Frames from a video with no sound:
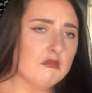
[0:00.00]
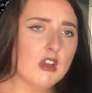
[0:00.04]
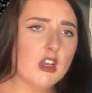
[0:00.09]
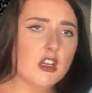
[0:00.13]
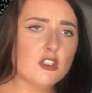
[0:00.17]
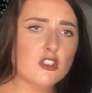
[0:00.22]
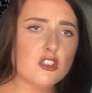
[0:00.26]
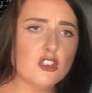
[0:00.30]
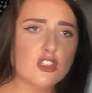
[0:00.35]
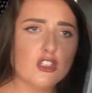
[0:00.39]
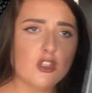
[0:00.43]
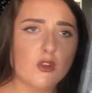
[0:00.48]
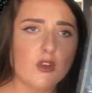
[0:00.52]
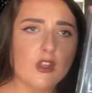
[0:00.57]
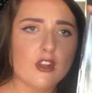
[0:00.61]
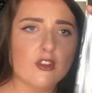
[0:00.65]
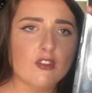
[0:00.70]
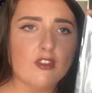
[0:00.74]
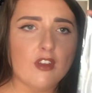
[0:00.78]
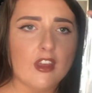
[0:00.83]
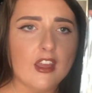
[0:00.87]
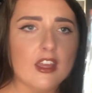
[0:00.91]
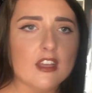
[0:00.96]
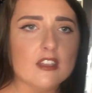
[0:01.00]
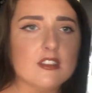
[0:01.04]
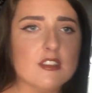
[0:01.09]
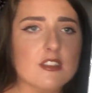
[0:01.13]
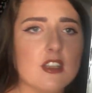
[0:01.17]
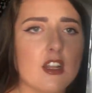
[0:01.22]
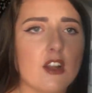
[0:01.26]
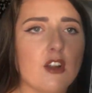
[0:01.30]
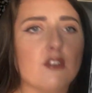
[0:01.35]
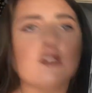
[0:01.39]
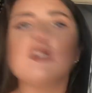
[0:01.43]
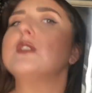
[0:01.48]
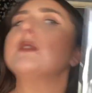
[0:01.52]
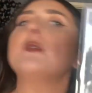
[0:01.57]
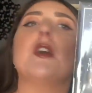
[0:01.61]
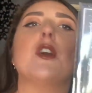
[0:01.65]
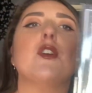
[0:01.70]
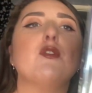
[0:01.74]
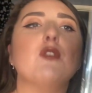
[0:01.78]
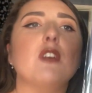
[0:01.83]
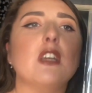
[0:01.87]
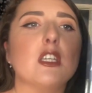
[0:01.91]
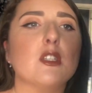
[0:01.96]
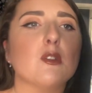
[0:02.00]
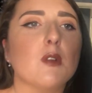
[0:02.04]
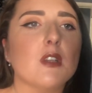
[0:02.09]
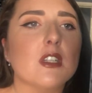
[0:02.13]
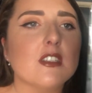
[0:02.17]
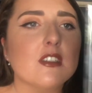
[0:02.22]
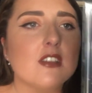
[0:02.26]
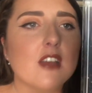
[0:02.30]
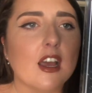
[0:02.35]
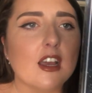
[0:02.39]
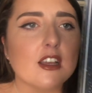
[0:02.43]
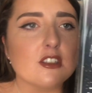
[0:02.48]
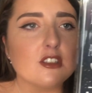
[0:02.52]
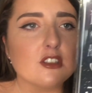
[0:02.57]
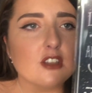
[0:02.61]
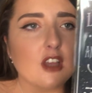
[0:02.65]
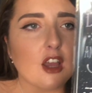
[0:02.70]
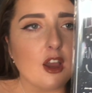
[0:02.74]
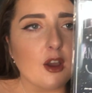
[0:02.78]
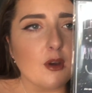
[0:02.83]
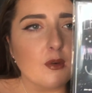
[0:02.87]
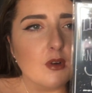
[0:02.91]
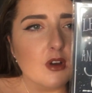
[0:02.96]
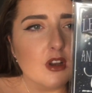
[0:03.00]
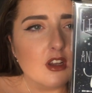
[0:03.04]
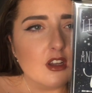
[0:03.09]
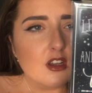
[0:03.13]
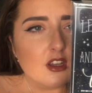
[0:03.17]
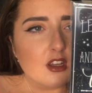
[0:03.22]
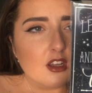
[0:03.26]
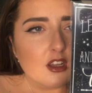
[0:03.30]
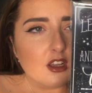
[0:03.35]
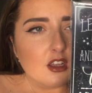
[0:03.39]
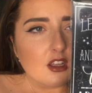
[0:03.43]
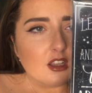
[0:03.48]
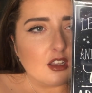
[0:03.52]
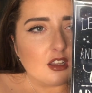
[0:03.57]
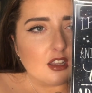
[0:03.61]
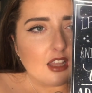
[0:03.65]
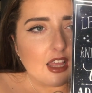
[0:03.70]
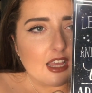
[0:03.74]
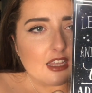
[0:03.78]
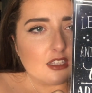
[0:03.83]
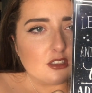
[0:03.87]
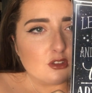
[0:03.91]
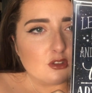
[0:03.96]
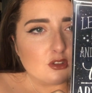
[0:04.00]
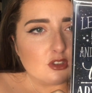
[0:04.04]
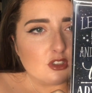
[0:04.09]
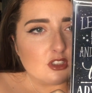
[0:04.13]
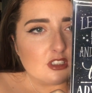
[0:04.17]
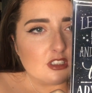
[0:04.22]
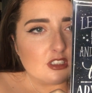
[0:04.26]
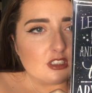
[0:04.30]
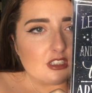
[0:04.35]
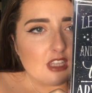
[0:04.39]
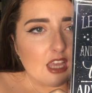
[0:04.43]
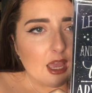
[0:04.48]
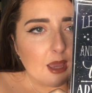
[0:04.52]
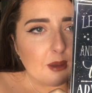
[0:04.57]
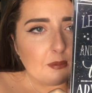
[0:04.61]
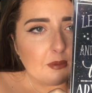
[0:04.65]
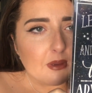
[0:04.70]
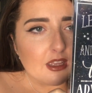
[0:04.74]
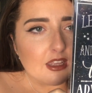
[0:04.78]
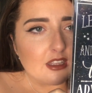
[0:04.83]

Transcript: I'm going to show you the face, and then obviously you can read what it says. So, let us step